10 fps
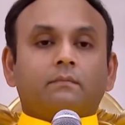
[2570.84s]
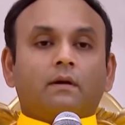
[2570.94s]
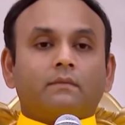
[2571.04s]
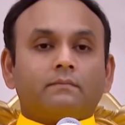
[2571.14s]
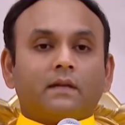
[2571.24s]

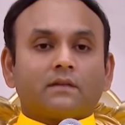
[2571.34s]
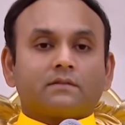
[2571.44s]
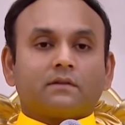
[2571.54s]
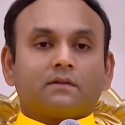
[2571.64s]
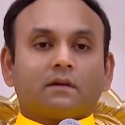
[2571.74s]
bomb
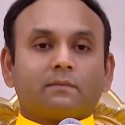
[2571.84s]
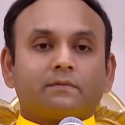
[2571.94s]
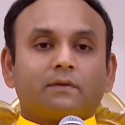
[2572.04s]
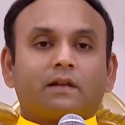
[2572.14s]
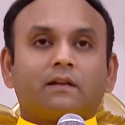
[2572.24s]
blasts on top
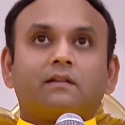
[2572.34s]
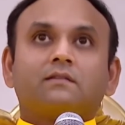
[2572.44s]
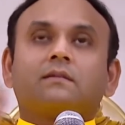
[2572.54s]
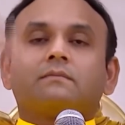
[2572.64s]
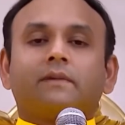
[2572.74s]
of your head
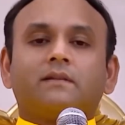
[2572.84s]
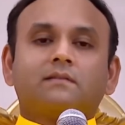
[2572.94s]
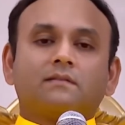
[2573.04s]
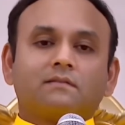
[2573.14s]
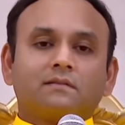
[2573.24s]
and some
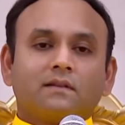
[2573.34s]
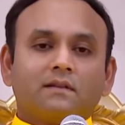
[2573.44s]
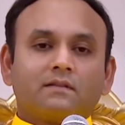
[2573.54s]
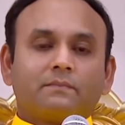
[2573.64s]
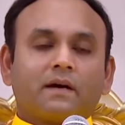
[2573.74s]
big
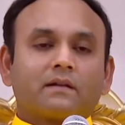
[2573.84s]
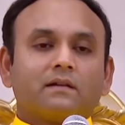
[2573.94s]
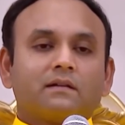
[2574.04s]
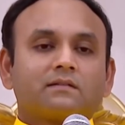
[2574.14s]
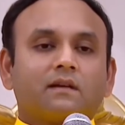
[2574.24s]

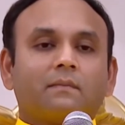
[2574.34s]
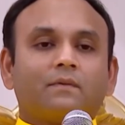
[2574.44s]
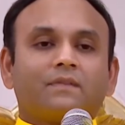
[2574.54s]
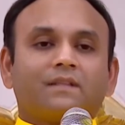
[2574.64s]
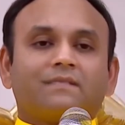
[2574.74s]
sparklers
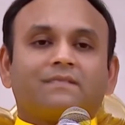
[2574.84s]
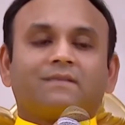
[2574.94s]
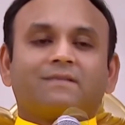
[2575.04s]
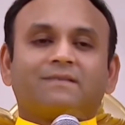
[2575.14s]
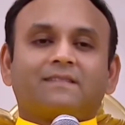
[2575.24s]
come out, and
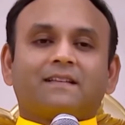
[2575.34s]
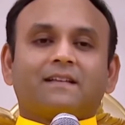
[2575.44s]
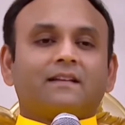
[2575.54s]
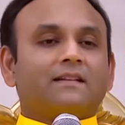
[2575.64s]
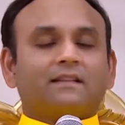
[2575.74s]

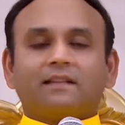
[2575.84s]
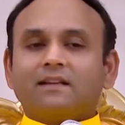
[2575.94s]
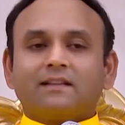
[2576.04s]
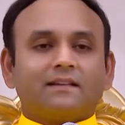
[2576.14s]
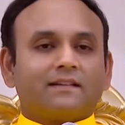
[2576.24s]

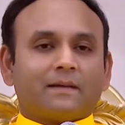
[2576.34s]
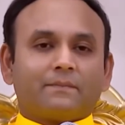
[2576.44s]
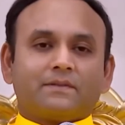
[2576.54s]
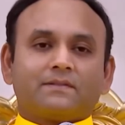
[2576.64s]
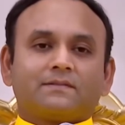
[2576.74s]
nothing like that
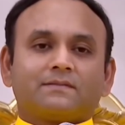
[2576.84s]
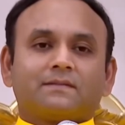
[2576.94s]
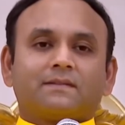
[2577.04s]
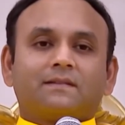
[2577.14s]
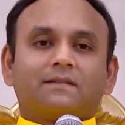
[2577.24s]
happens.
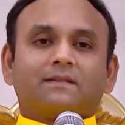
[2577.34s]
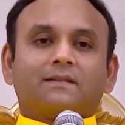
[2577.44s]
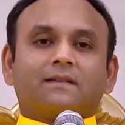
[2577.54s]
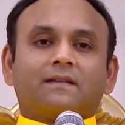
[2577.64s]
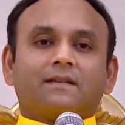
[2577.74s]

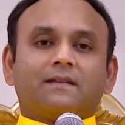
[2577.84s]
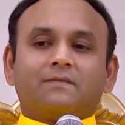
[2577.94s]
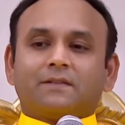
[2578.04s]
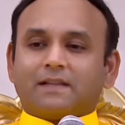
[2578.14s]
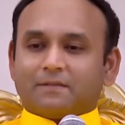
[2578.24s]

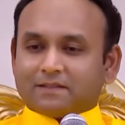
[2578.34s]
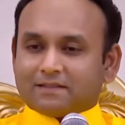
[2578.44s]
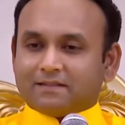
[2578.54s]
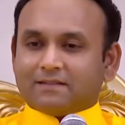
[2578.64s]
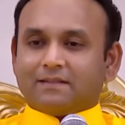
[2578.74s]
In fact, I
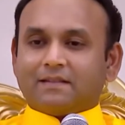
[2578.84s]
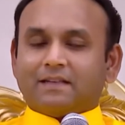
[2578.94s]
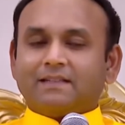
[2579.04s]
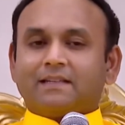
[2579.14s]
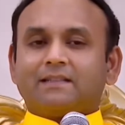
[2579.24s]
was
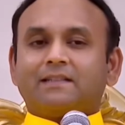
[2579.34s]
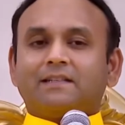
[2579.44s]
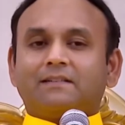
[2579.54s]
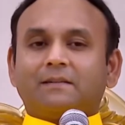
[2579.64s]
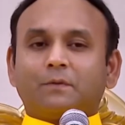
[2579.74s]
telling the other
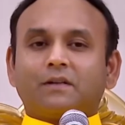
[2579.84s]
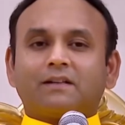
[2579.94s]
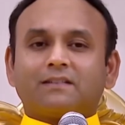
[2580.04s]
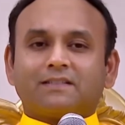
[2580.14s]
day in Tripura